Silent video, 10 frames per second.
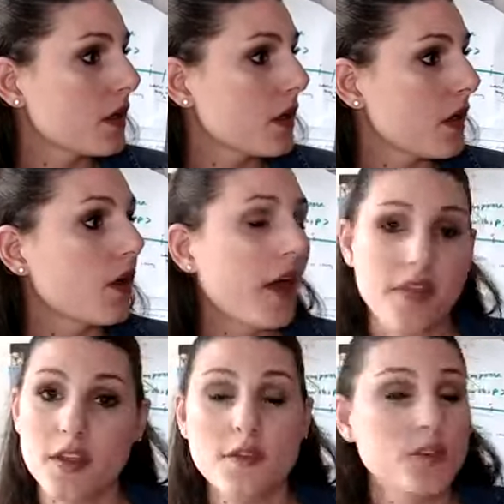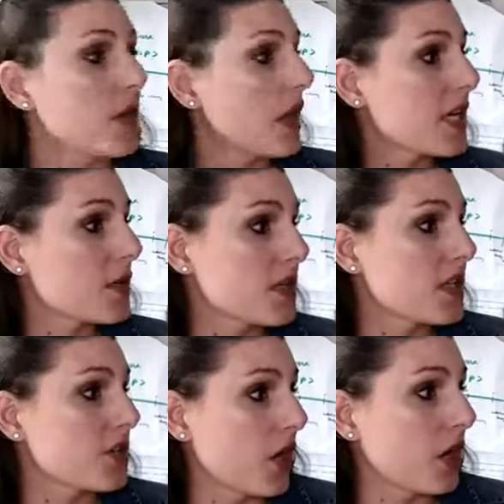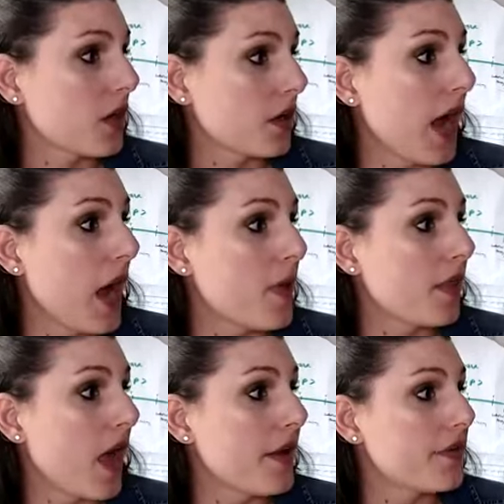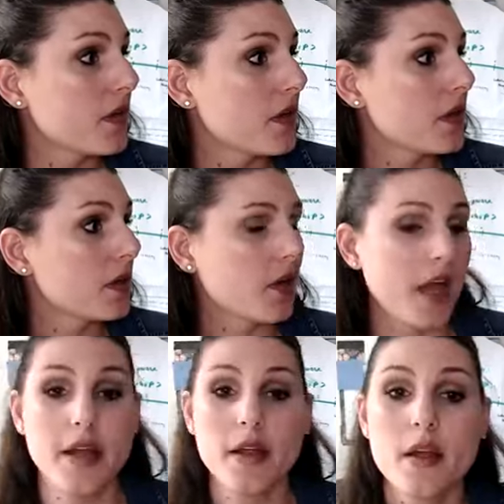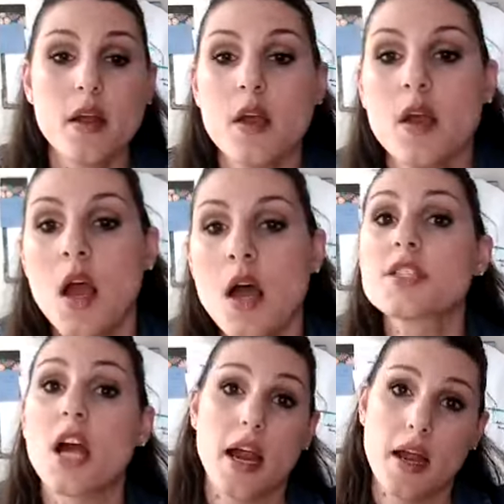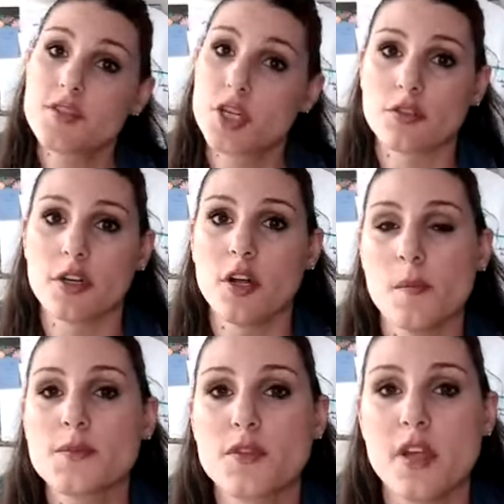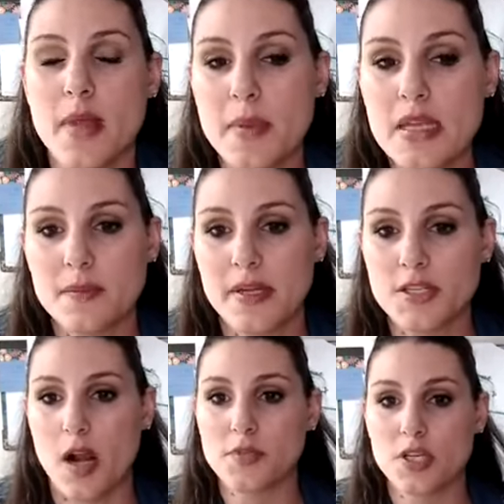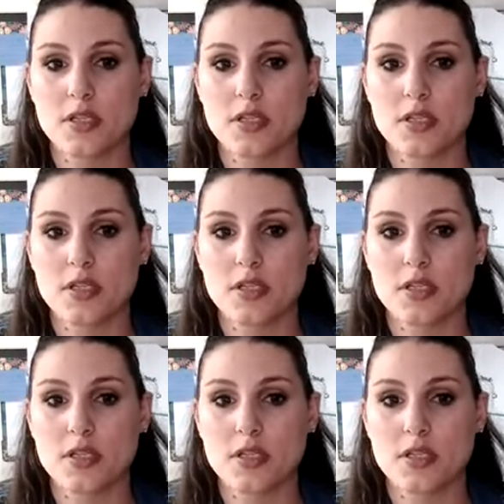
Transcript: Okay, you have to go downstairs with your sister. Okay, I'm on live. Go ahead. Sorry, I have children home, so there may be some interruptions.